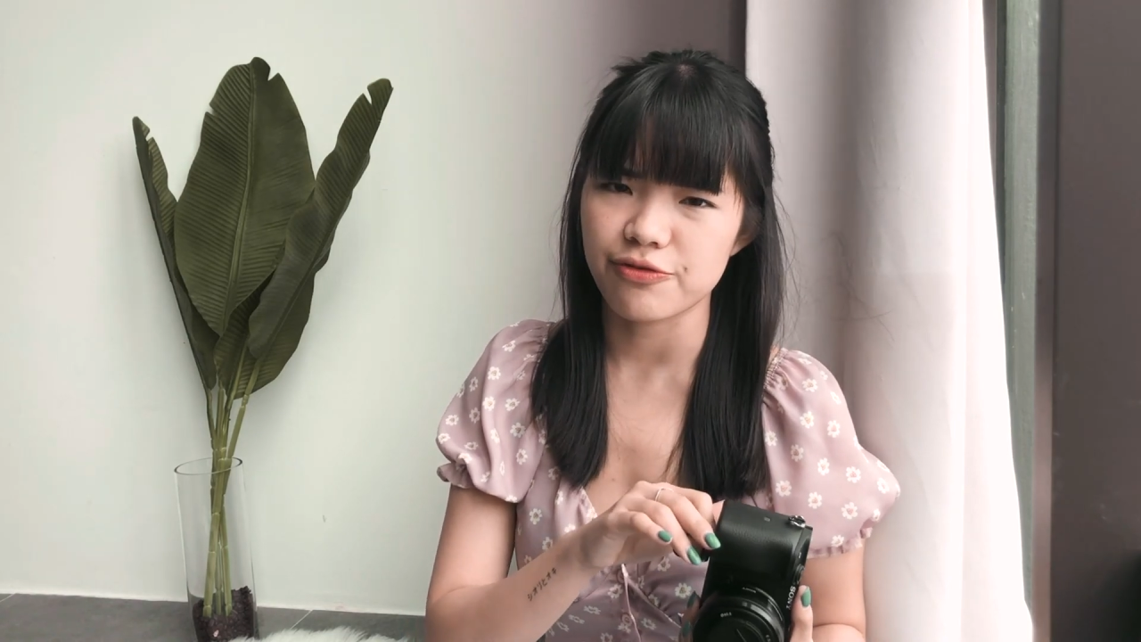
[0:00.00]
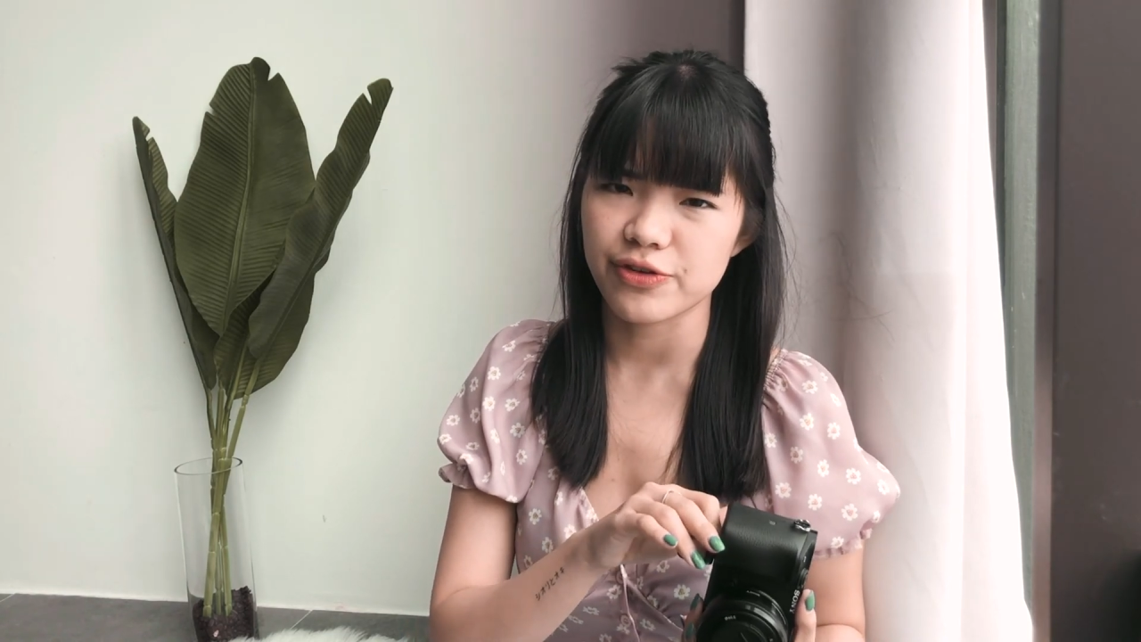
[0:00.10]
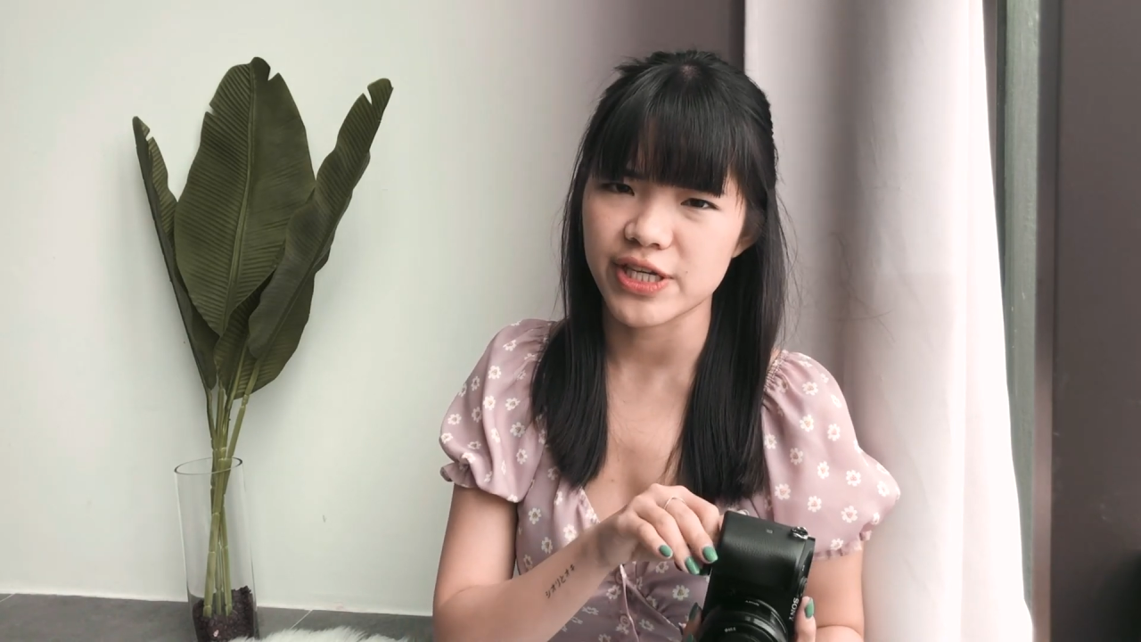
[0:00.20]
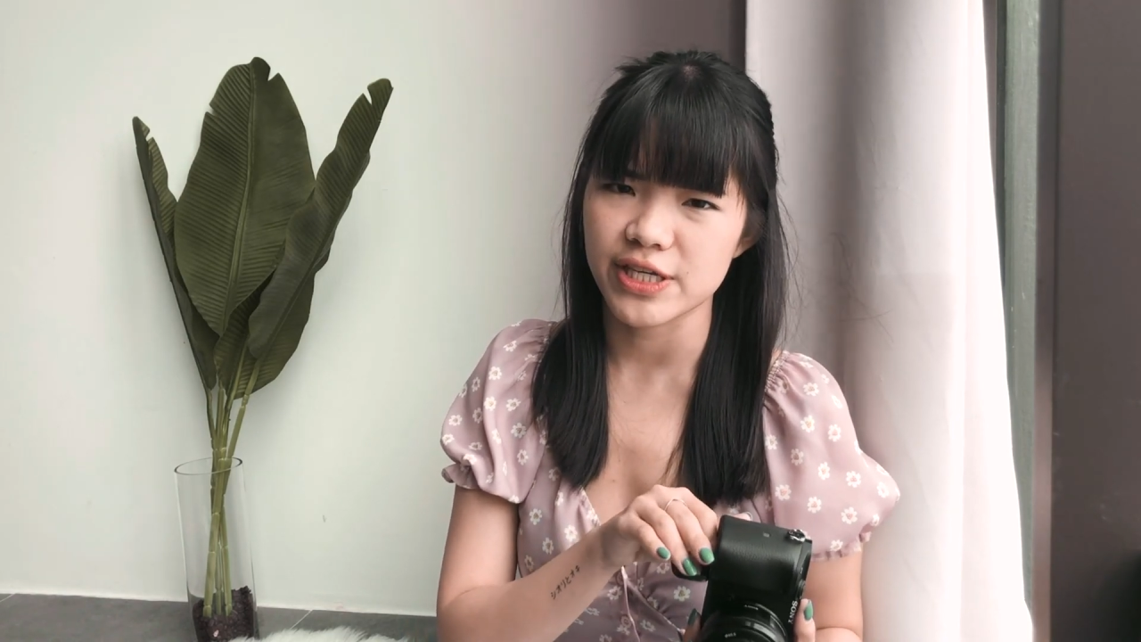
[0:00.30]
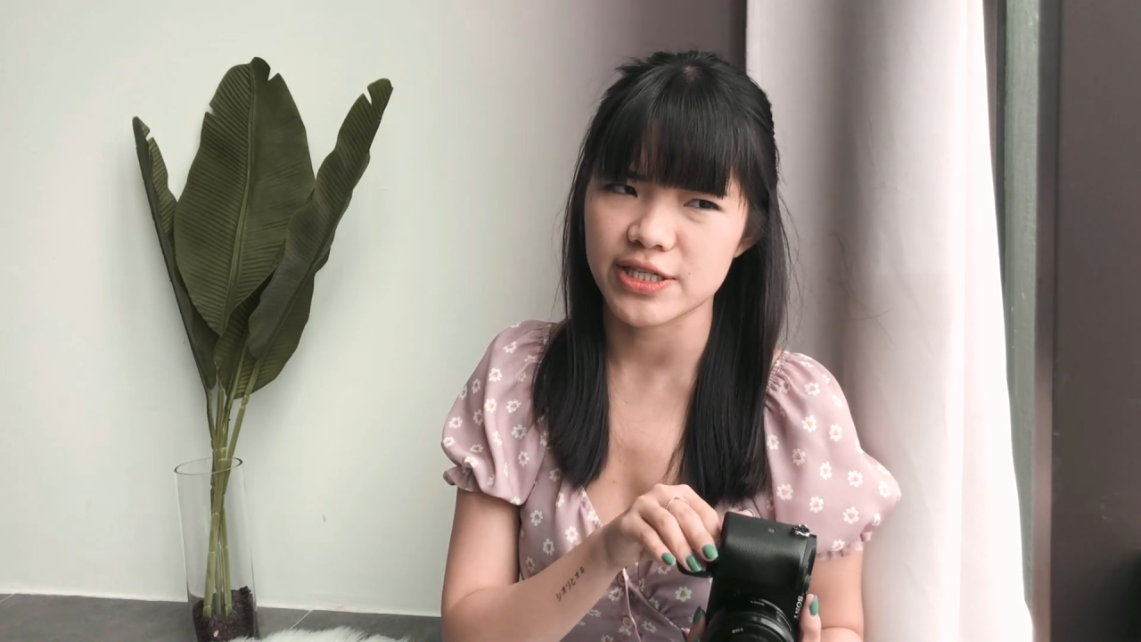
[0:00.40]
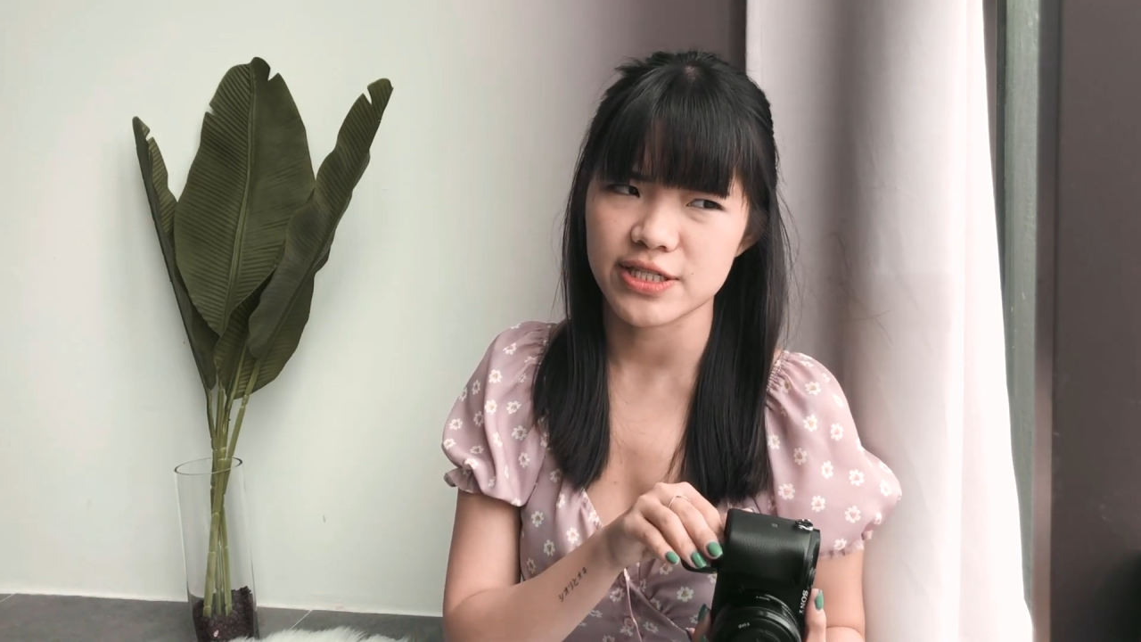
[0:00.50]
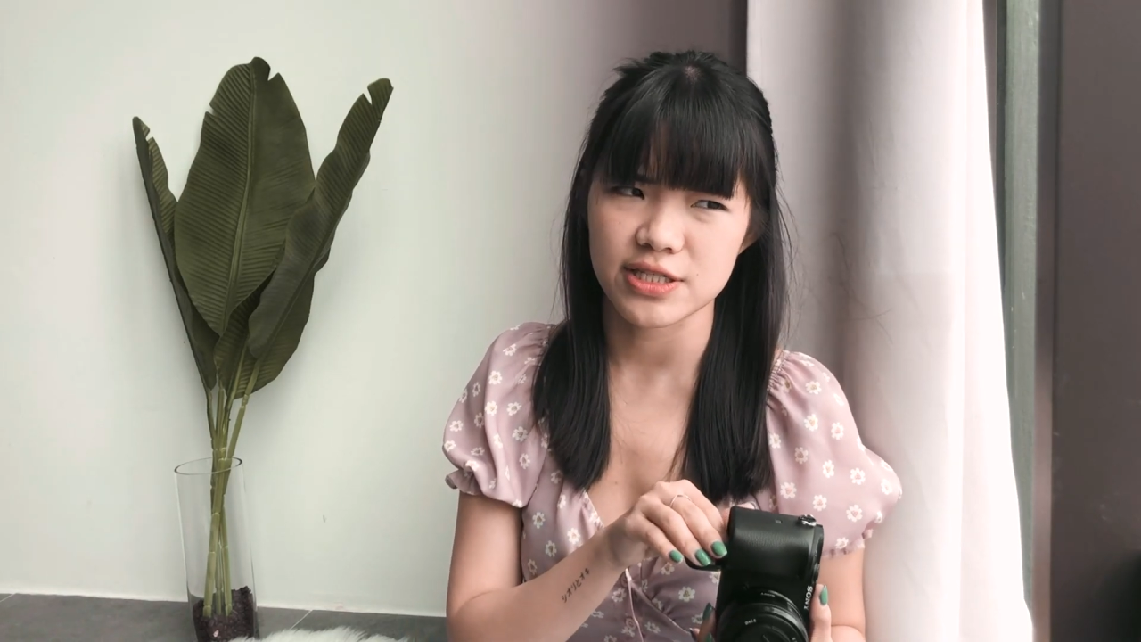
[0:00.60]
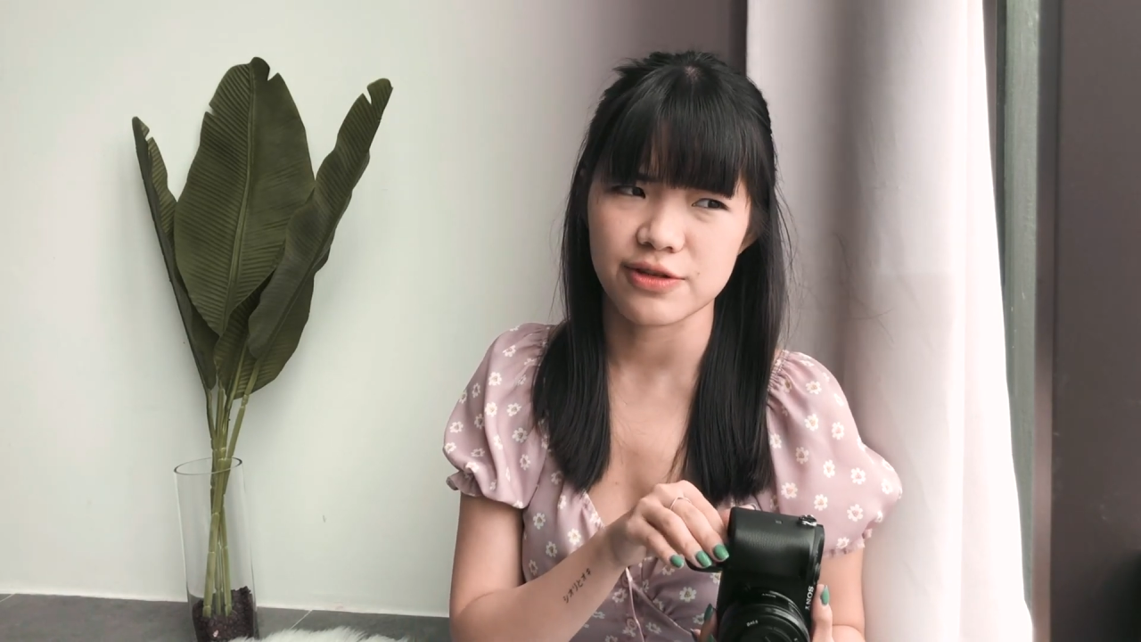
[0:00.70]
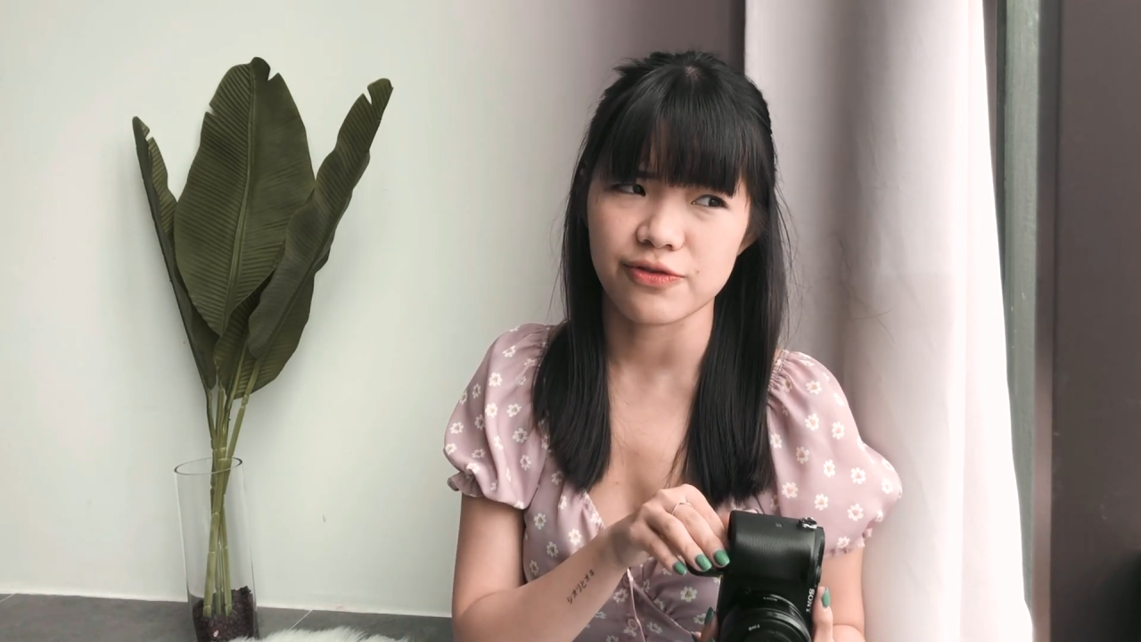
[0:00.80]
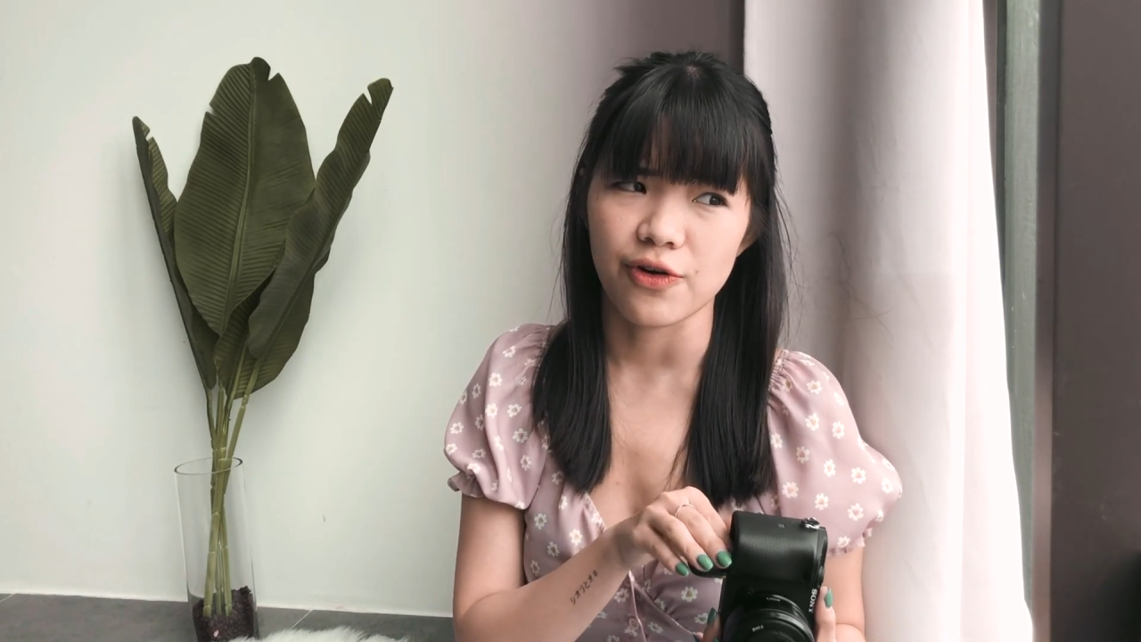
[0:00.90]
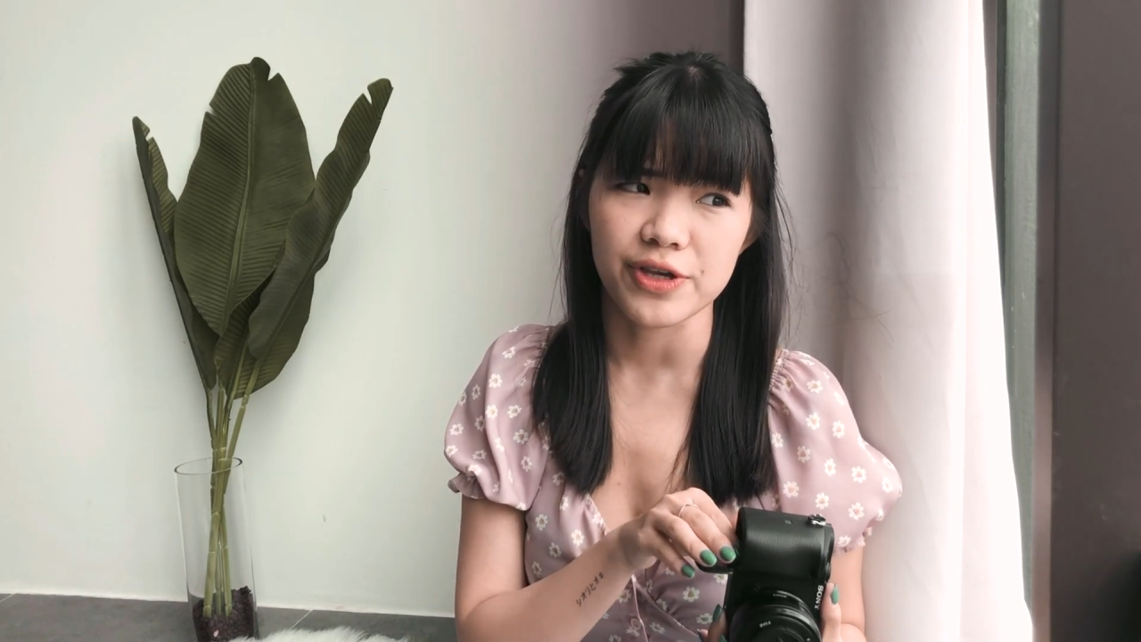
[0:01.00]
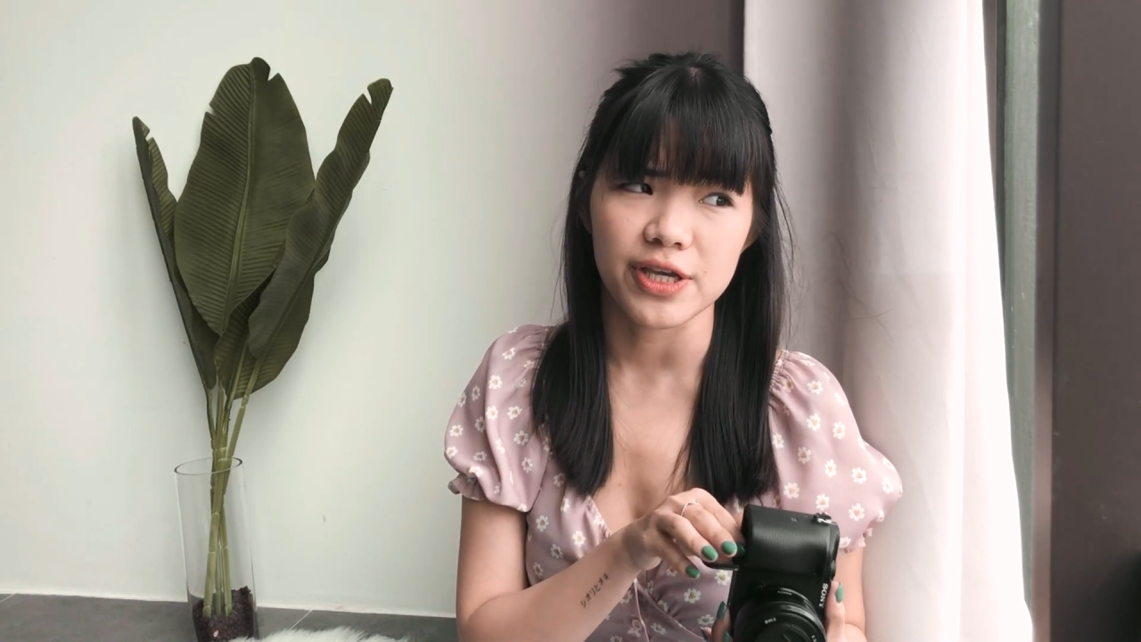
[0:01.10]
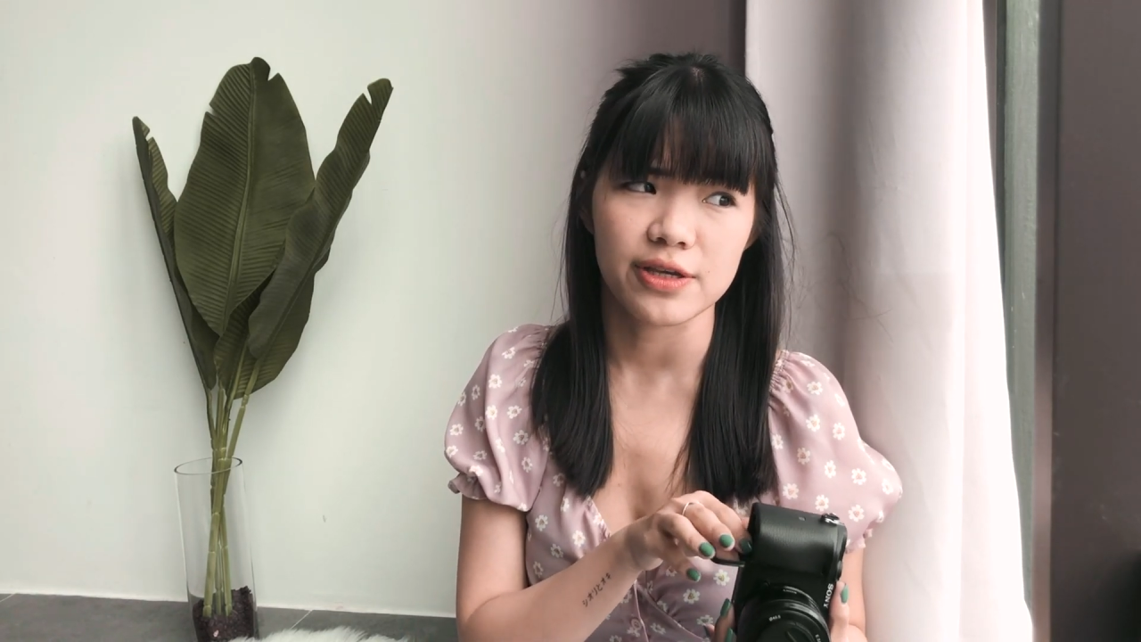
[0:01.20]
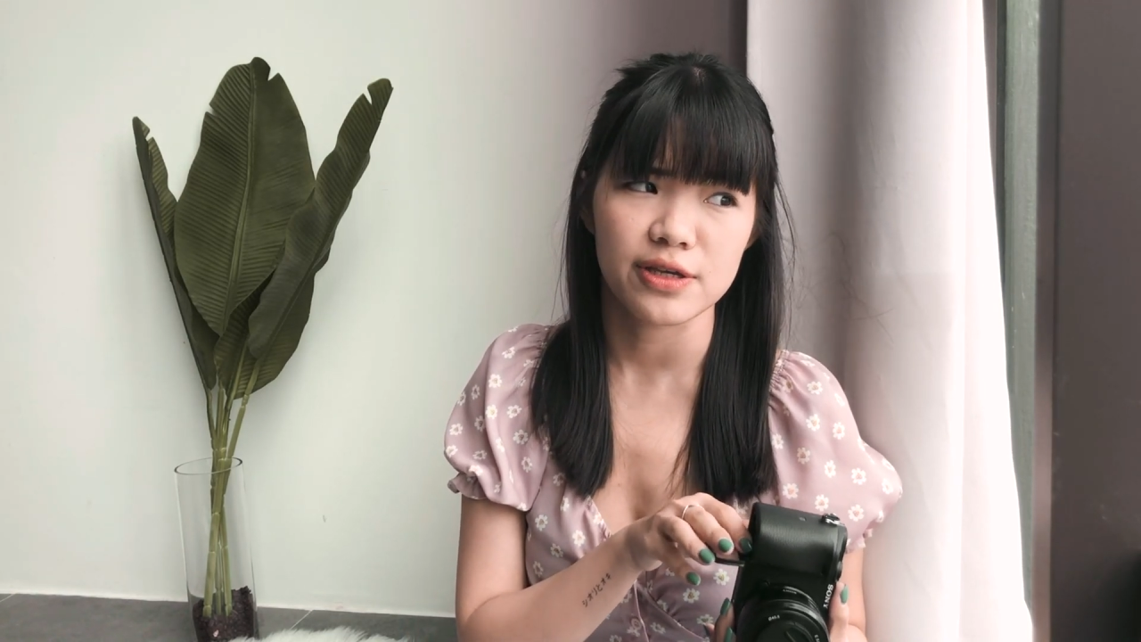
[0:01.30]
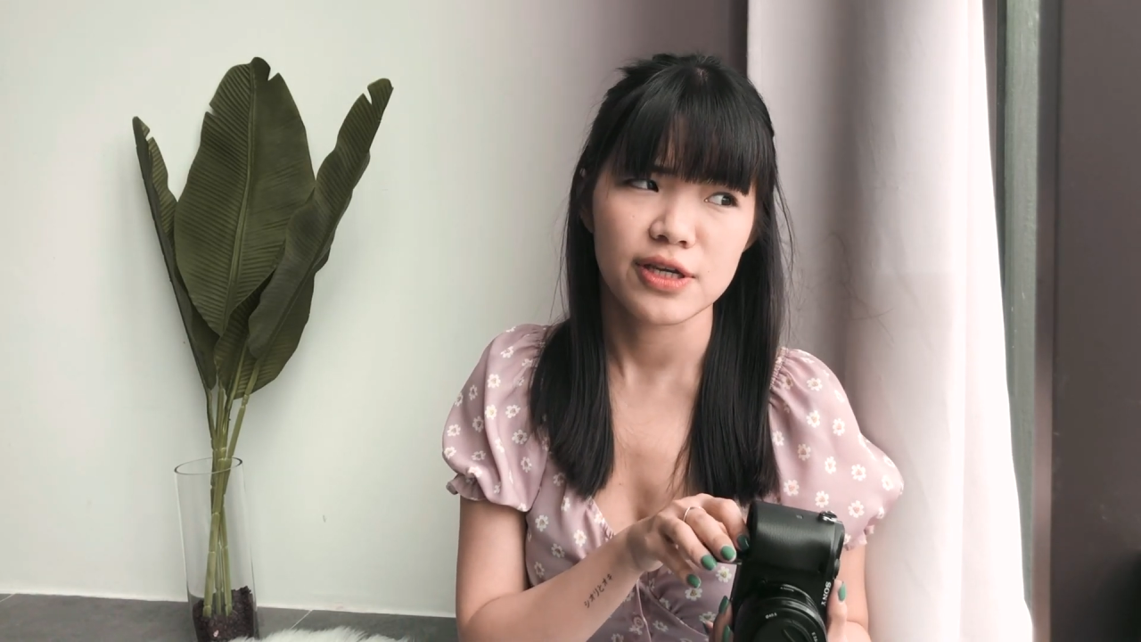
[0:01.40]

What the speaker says: free 64 gig